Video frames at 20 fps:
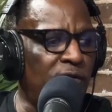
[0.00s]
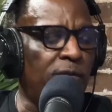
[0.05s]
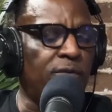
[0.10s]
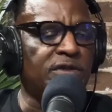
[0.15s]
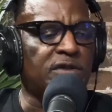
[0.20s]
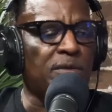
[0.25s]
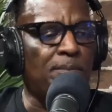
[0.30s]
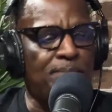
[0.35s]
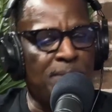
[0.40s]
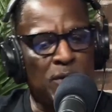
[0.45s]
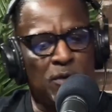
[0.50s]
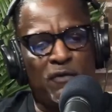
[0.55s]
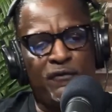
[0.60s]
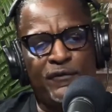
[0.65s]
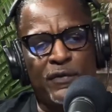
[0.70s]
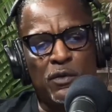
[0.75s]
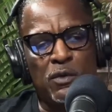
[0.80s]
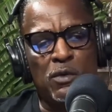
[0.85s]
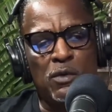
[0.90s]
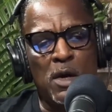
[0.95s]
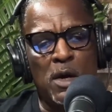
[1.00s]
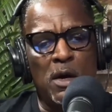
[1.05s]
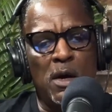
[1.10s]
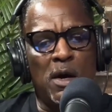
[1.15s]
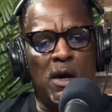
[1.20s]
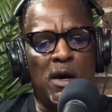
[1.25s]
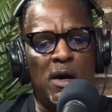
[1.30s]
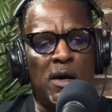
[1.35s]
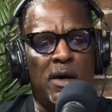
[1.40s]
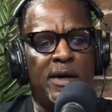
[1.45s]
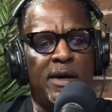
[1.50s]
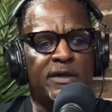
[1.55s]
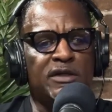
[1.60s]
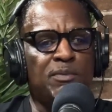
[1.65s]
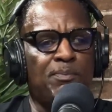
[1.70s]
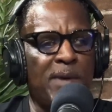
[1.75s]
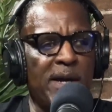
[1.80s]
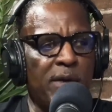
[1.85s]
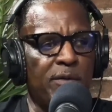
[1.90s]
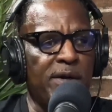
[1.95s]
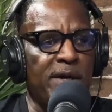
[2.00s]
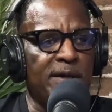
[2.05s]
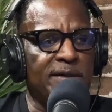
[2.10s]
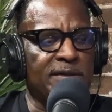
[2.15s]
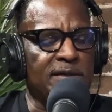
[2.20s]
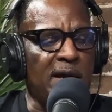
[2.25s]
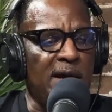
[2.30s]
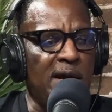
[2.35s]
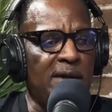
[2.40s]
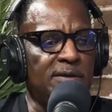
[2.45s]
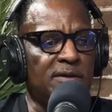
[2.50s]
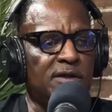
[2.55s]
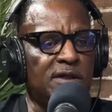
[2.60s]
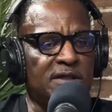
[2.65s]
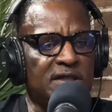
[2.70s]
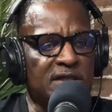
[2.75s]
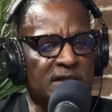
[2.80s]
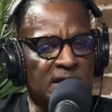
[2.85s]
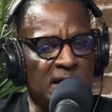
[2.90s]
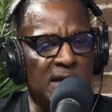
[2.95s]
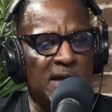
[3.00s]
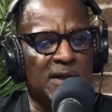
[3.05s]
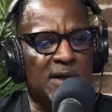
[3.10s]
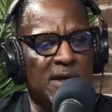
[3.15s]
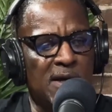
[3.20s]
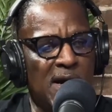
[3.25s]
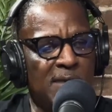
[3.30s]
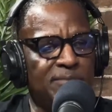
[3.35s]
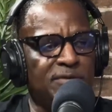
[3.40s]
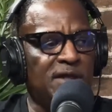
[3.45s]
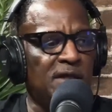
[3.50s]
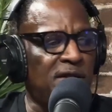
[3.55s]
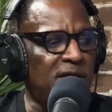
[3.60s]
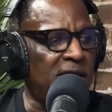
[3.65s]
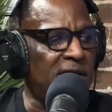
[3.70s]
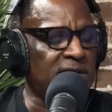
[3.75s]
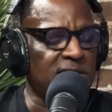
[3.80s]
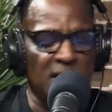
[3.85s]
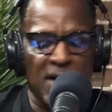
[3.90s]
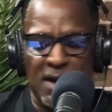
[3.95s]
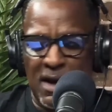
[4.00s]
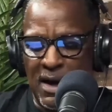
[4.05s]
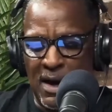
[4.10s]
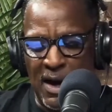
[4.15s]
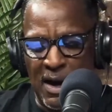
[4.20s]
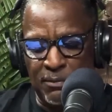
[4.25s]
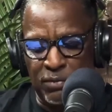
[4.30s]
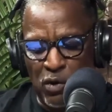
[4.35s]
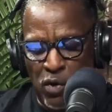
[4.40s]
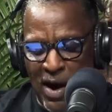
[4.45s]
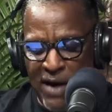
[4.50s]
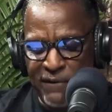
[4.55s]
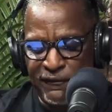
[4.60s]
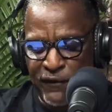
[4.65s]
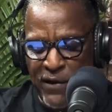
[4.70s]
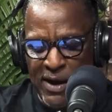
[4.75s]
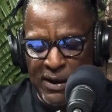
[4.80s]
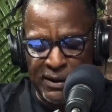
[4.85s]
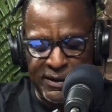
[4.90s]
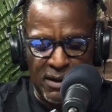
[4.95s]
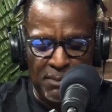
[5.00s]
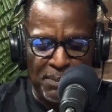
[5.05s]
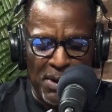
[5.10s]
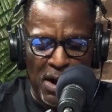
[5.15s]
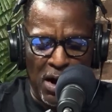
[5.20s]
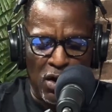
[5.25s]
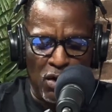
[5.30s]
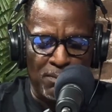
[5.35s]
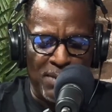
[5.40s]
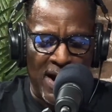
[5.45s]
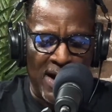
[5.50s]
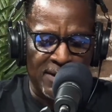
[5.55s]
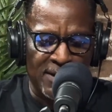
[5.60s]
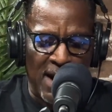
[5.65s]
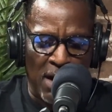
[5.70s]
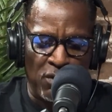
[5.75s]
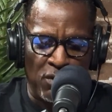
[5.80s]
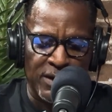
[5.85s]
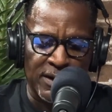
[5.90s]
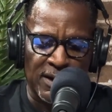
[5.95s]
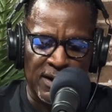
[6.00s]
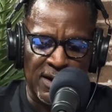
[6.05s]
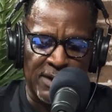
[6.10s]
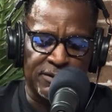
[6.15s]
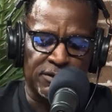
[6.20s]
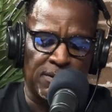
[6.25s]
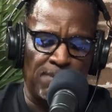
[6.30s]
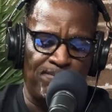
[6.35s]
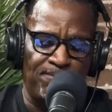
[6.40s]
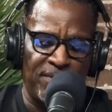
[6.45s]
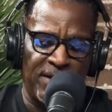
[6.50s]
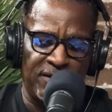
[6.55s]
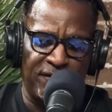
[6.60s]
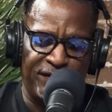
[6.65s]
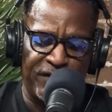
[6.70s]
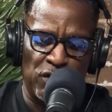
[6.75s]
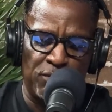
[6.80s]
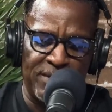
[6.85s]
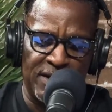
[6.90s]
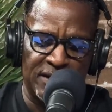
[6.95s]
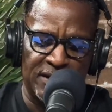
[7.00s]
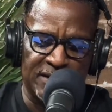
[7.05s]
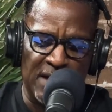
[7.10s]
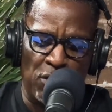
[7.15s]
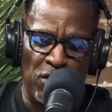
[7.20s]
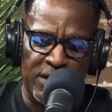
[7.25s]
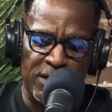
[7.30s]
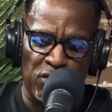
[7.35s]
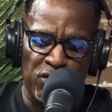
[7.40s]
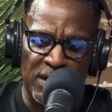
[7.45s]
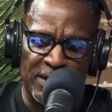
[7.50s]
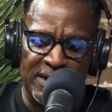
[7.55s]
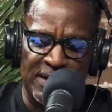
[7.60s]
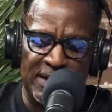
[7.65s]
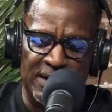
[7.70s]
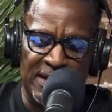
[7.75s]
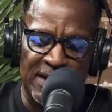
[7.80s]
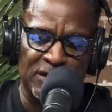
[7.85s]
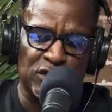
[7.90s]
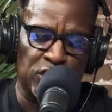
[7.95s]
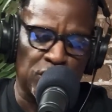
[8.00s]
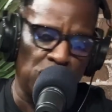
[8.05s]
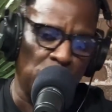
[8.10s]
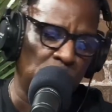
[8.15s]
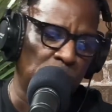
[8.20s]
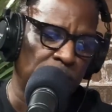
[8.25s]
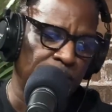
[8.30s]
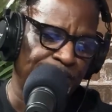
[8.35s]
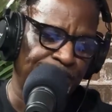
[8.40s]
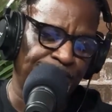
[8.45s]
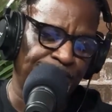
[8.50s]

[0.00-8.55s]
It was a beautiful experience. And to see it come to this, I'm quite frankly appalled by it. And I want to get, in a few minutes, I want to really get to